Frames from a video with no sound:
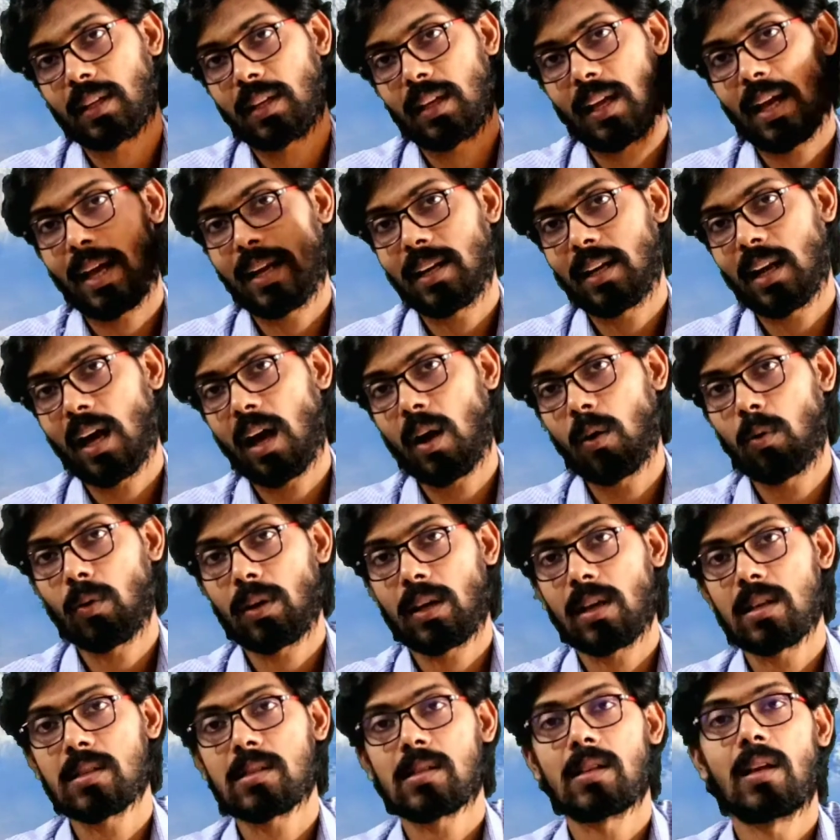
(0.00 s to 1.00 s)
And now
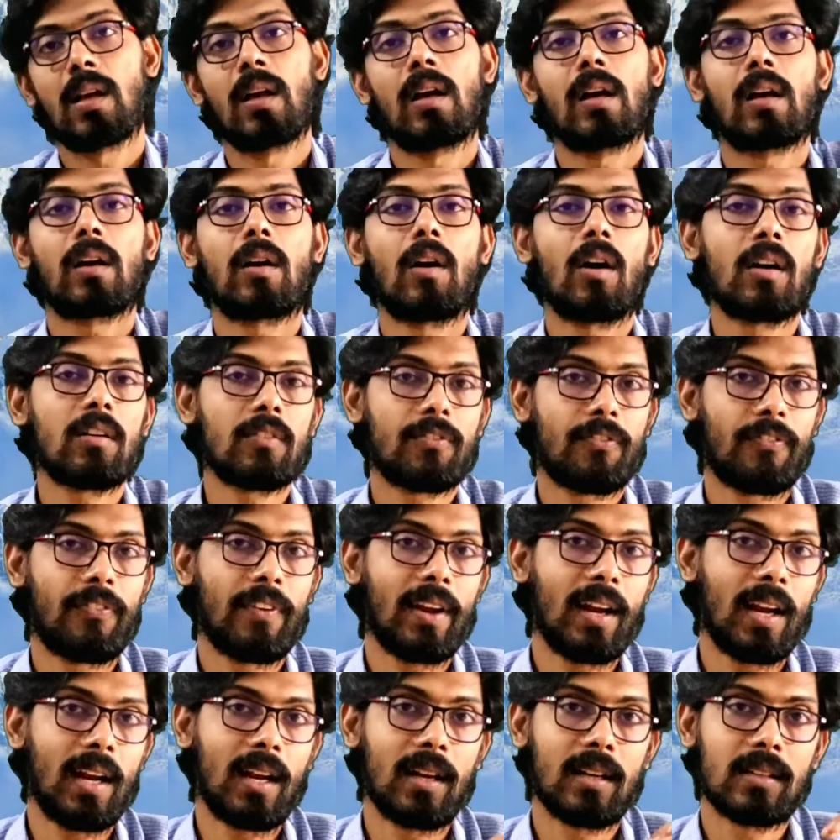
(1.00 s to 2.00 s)
his
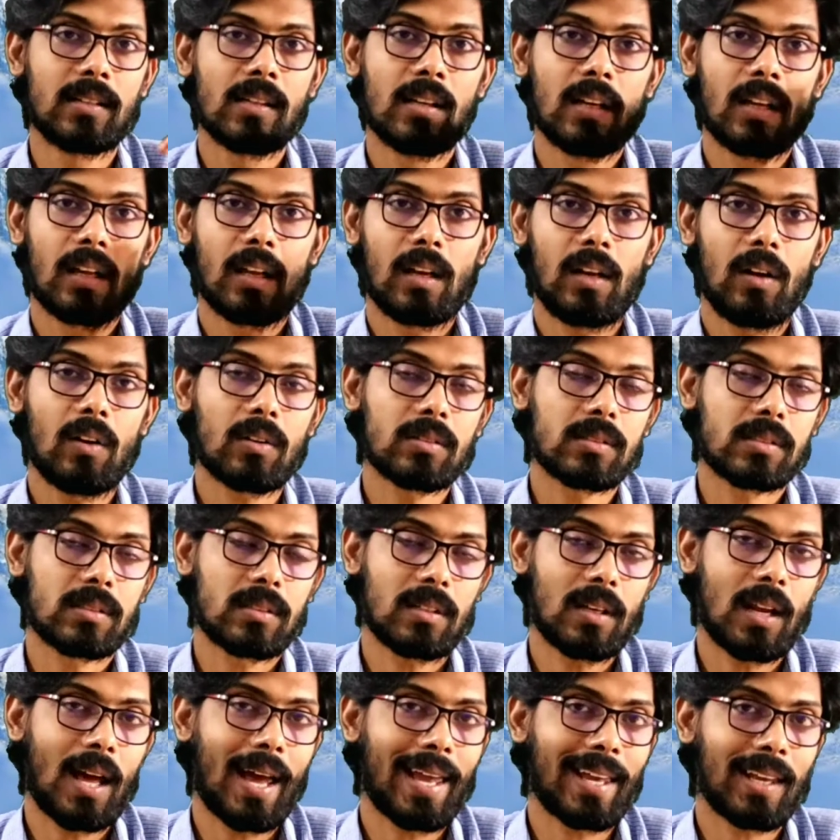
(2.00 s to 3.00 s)
cornfield looks
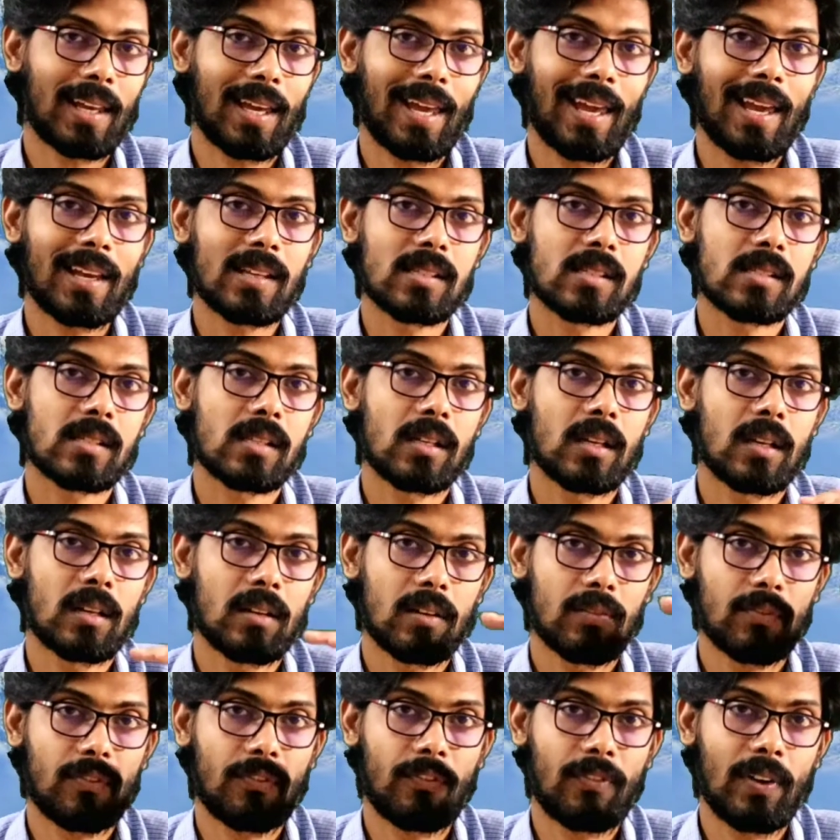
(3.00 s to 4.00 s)
like a
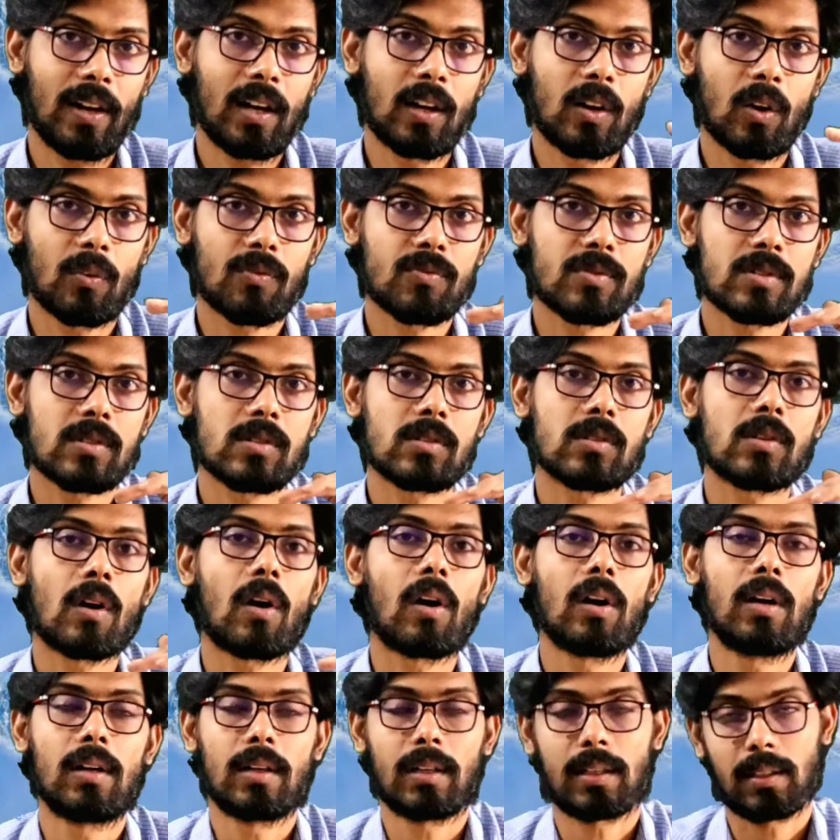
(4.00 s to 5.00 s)
field of
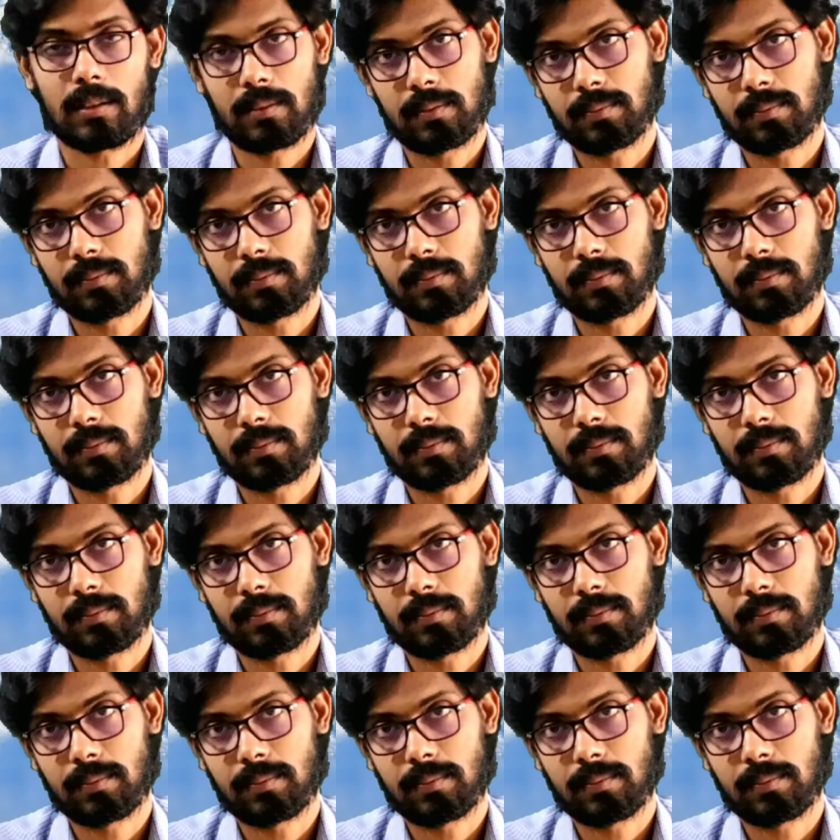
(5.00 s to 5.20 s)
salt.